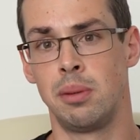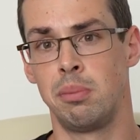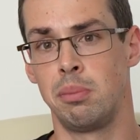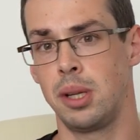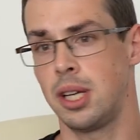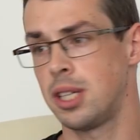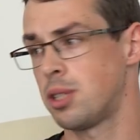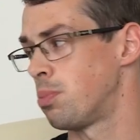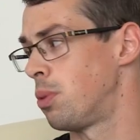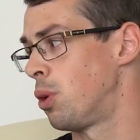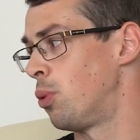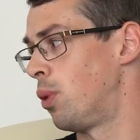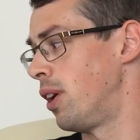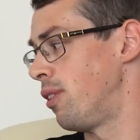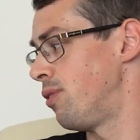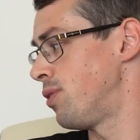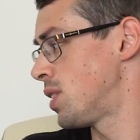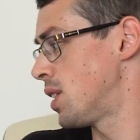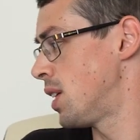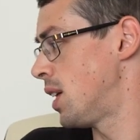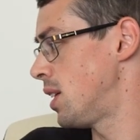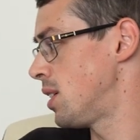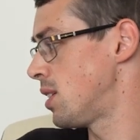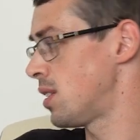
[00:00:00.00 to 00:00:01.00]
Plus, my wife
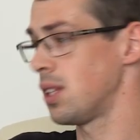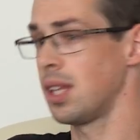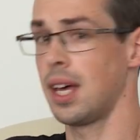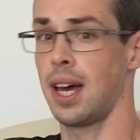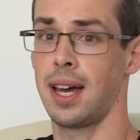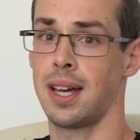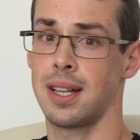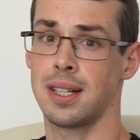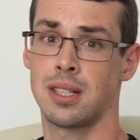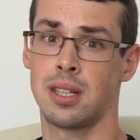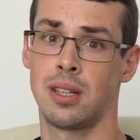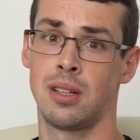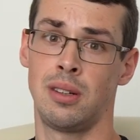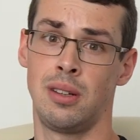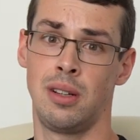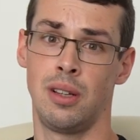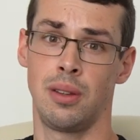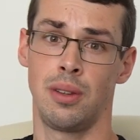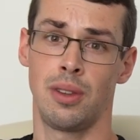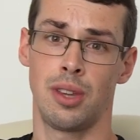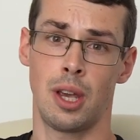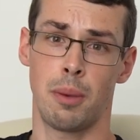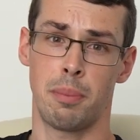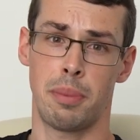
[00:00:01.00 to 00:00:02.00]
says that
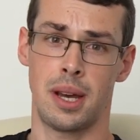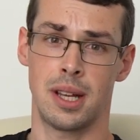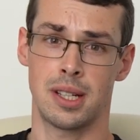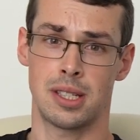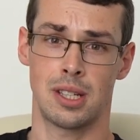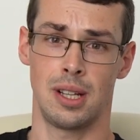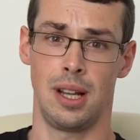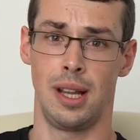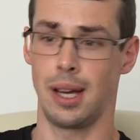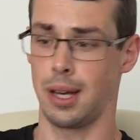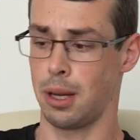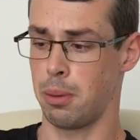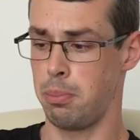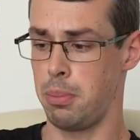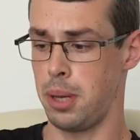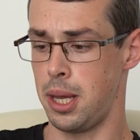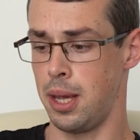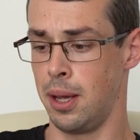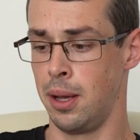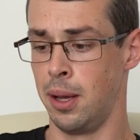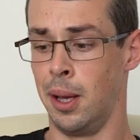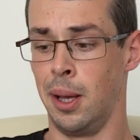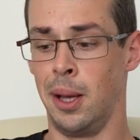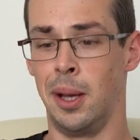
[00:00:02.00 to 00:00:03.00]
ThinkPads are like
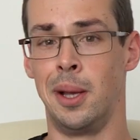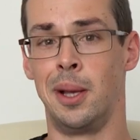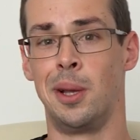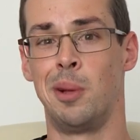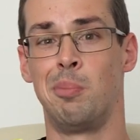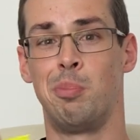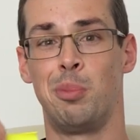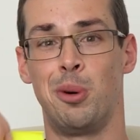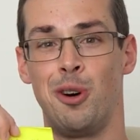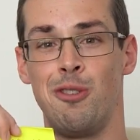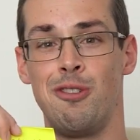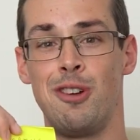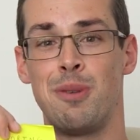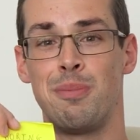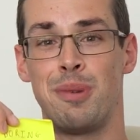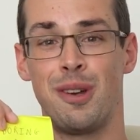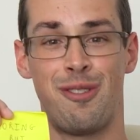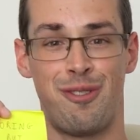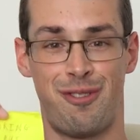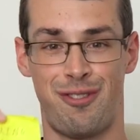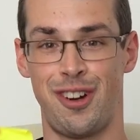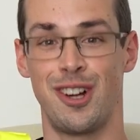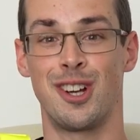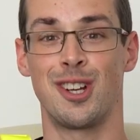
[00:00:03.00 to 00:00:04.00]
me, boring
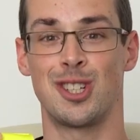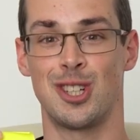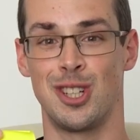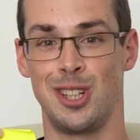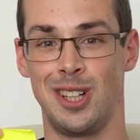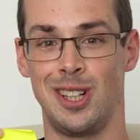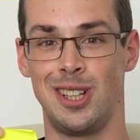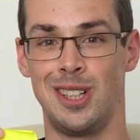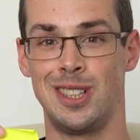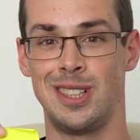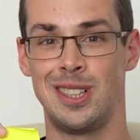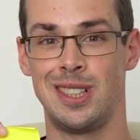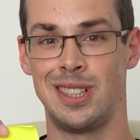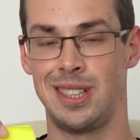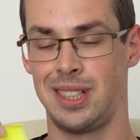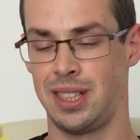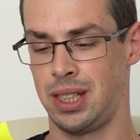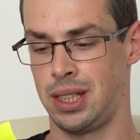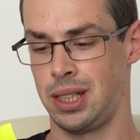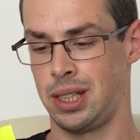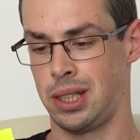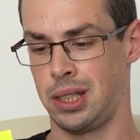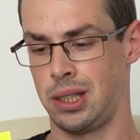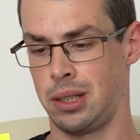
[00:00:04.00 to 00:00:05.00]
but functional.
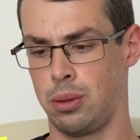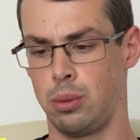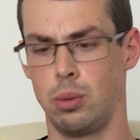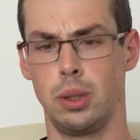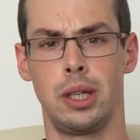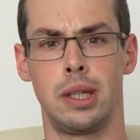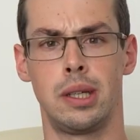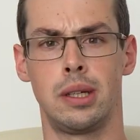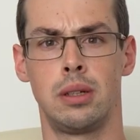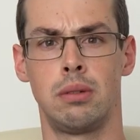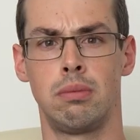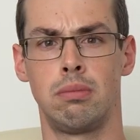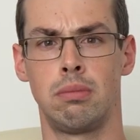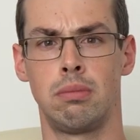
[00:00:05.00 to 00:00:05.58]
Wait.